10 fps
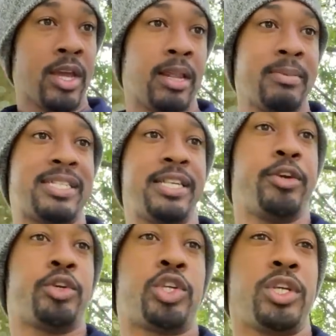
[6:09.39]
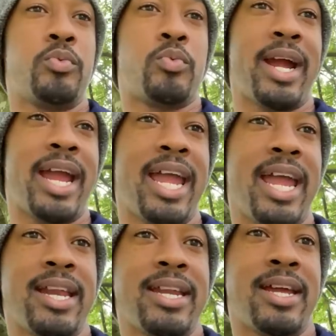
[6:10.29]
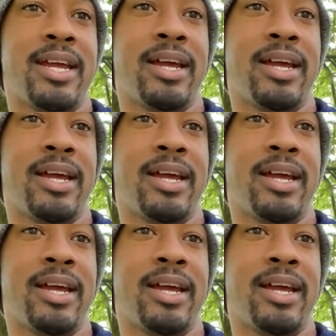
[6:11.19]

let me see here. She ran,